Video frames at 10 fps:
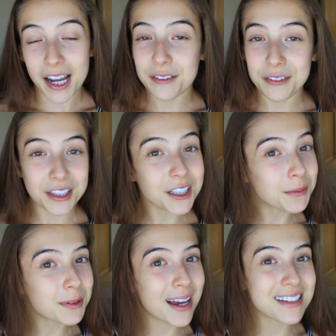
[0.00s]
I really
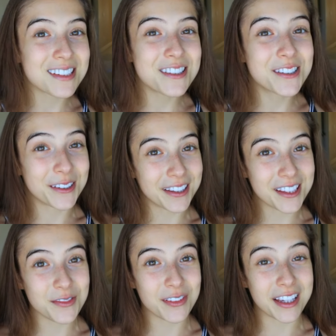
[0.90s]
hope you guys enjoy
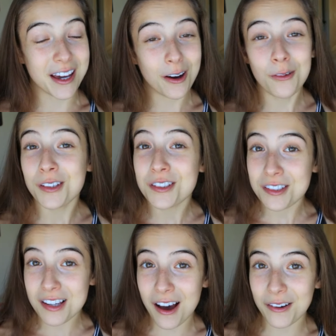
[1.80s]
this video,
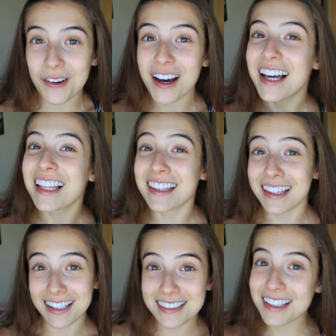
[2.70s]
so
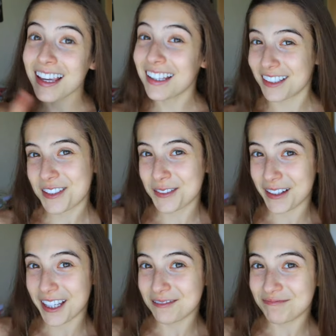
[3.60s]
let's get into
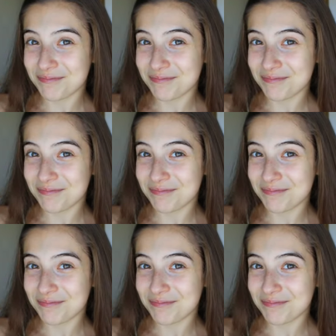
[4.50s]
it.